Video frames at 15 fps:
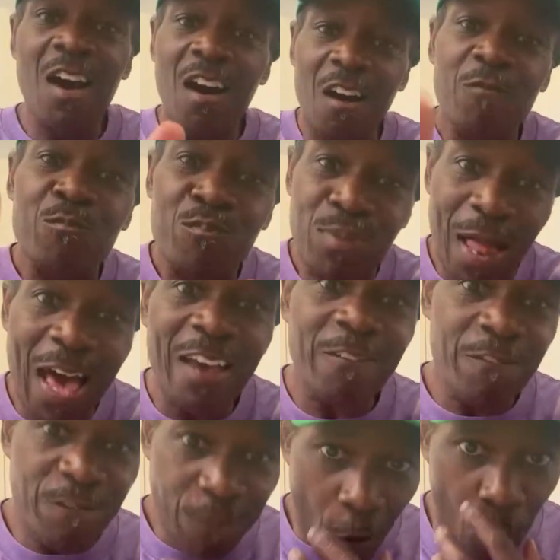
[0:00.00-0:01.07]
of
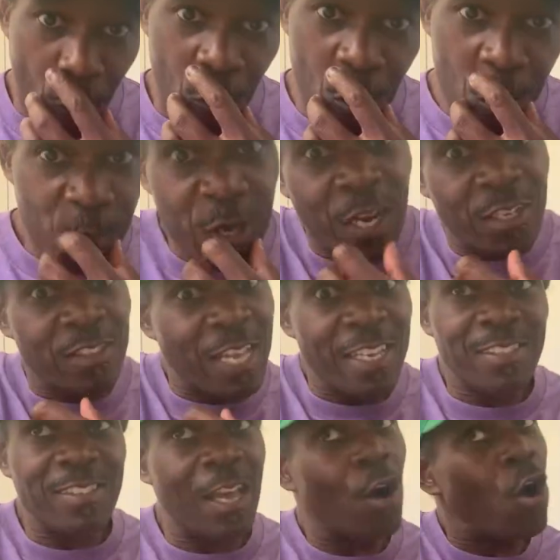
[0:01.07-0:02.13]
black folk because they say,